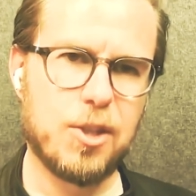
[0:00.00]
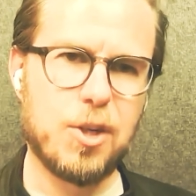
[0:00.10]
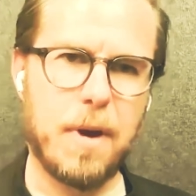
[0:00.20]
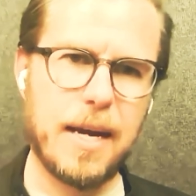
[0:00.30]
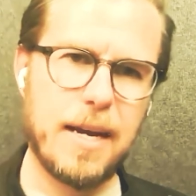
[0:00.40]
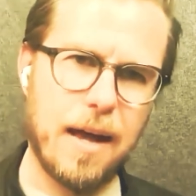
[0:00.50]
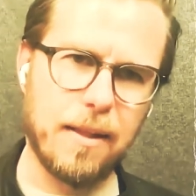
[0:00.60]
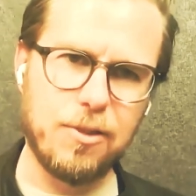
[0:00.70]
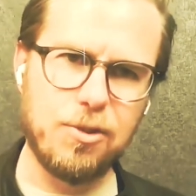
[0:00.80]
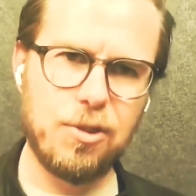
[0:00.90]
To my
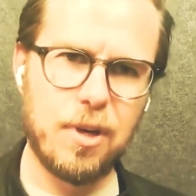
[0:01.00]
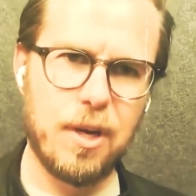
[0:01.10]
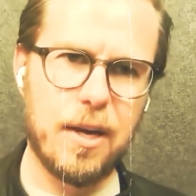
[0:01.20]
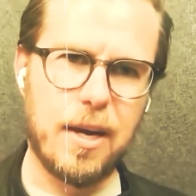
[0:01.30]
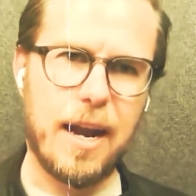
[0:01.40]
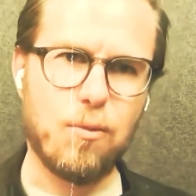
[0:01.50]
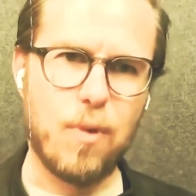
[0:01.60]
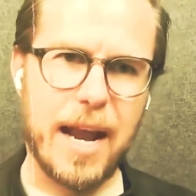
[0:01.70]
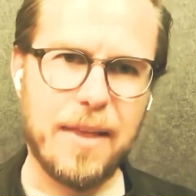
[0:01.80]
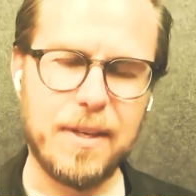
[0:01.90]
knowledge, and I
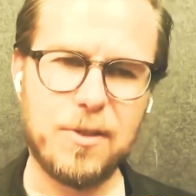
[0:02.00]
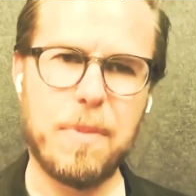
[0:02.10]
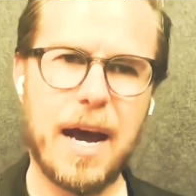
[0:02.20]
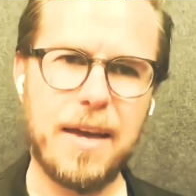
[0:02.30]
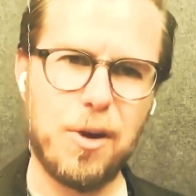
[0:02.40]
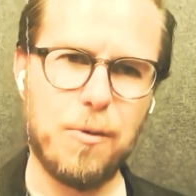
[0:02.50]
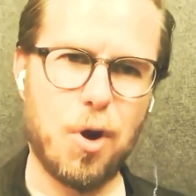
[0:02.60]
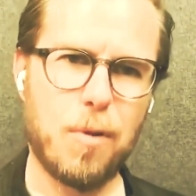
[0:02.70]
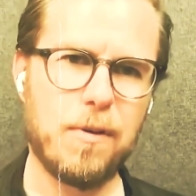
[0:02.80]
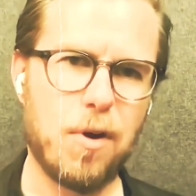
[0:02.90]
ran this by the
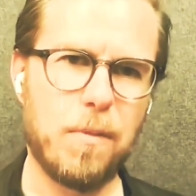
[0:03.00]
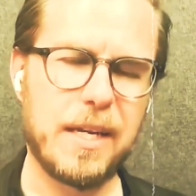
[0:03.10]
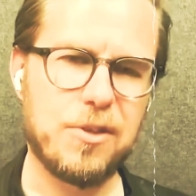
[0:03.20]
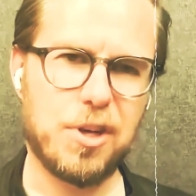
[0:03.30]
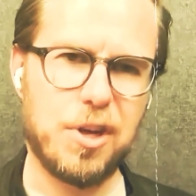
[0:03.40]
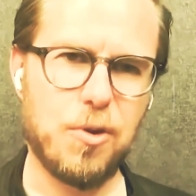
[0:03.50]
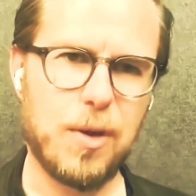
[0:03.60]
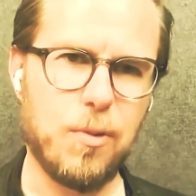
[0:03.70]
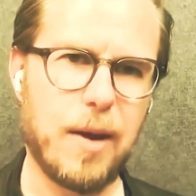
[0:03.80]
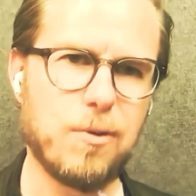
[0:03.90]
Department of Homeland
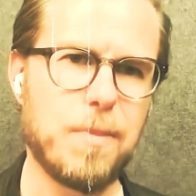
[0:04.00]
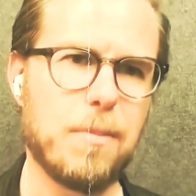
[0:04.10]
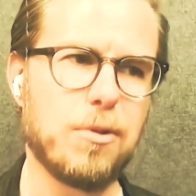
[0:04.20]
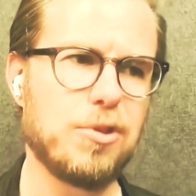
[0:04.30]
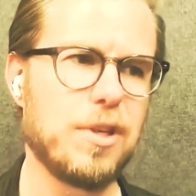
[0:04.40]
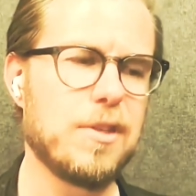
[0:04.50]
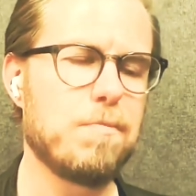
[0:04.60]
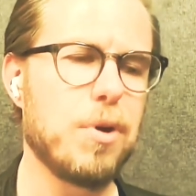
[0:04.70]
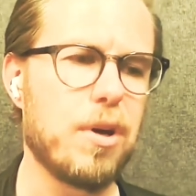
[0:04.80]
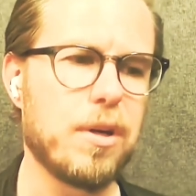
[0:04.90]
Security when I was publishing this
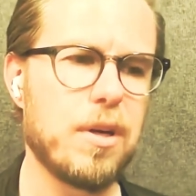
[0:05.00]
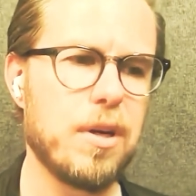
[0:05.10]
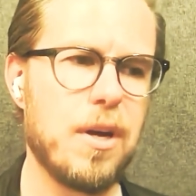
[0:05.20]
book,